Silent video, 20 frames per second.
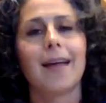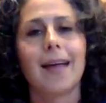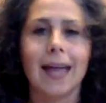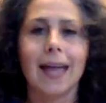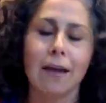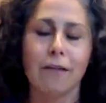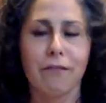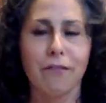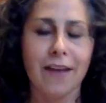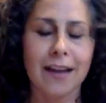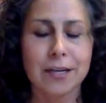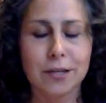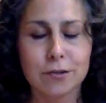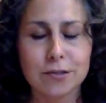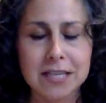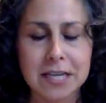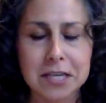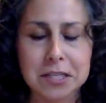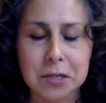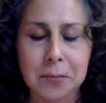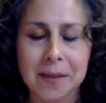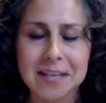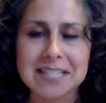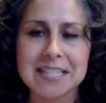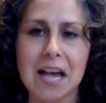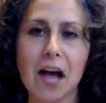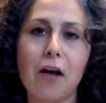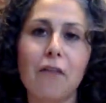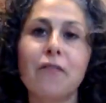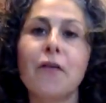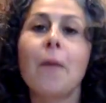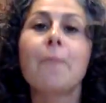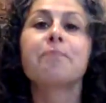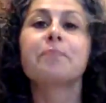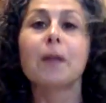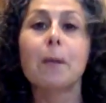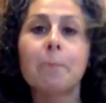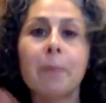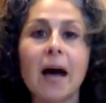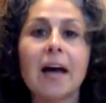if I do say so myself,
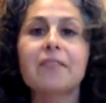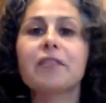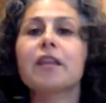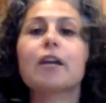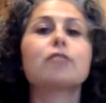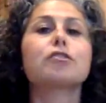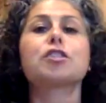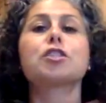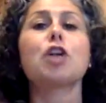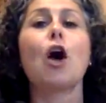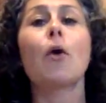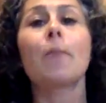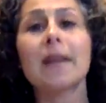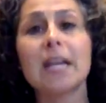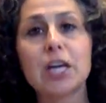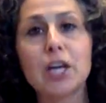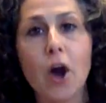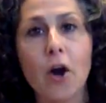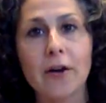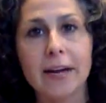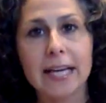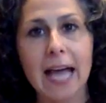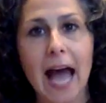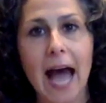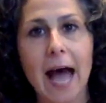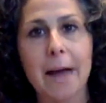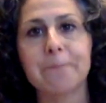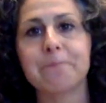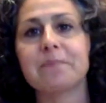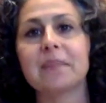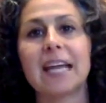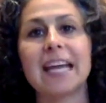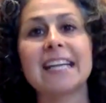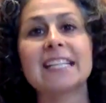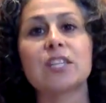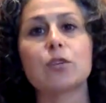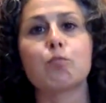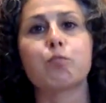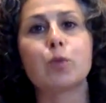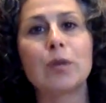but there's so many going on.
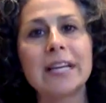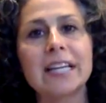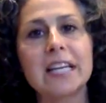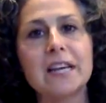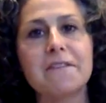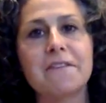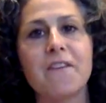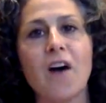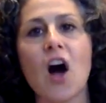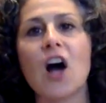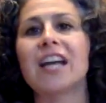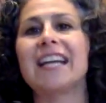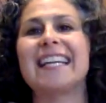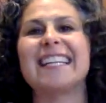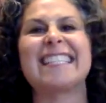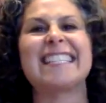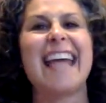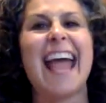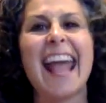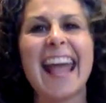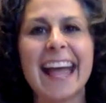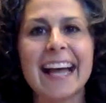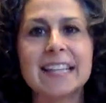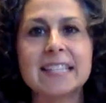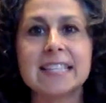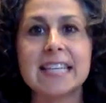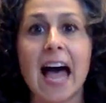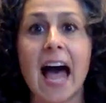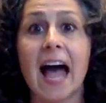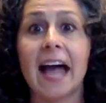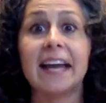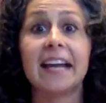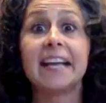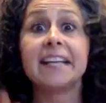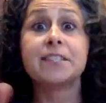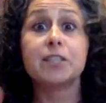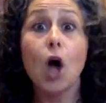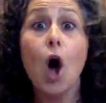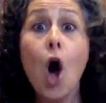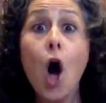It's really fun. It's hands on.
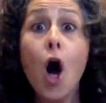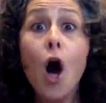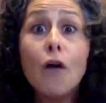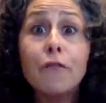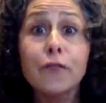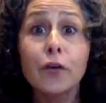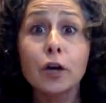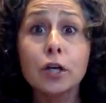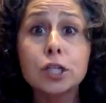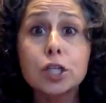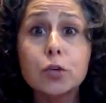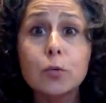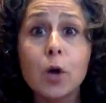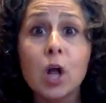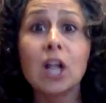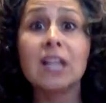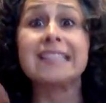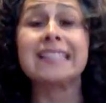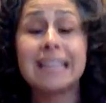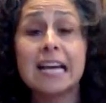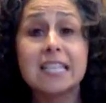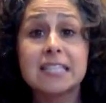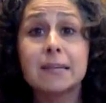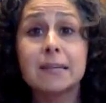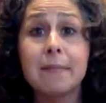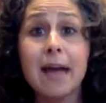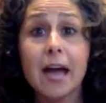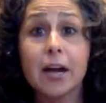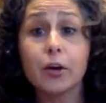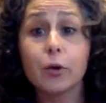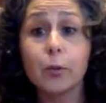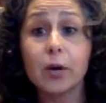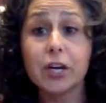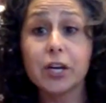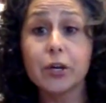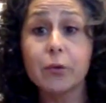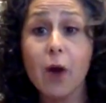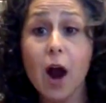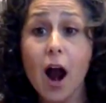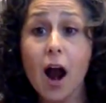It's all virtual. It doesn't matter where
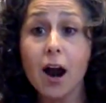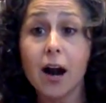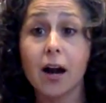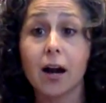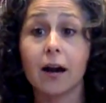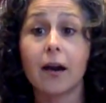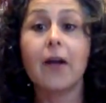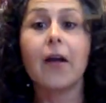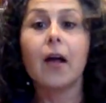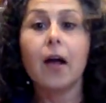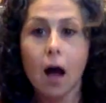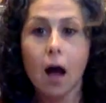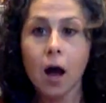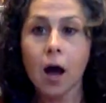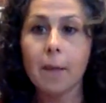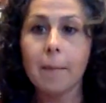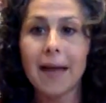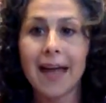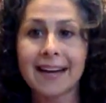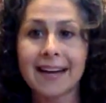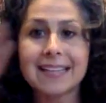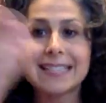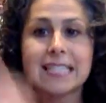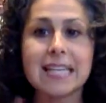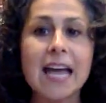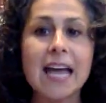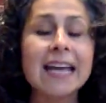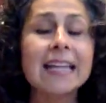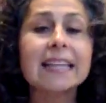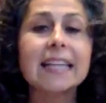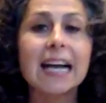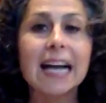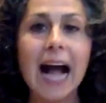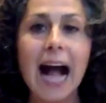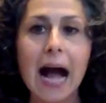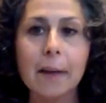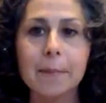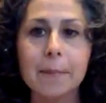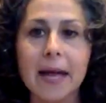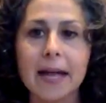you are. Oh, and it's in the
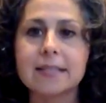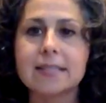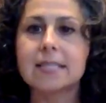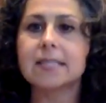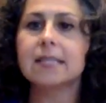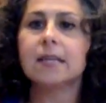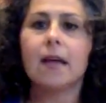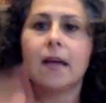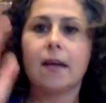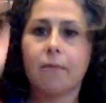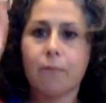comments,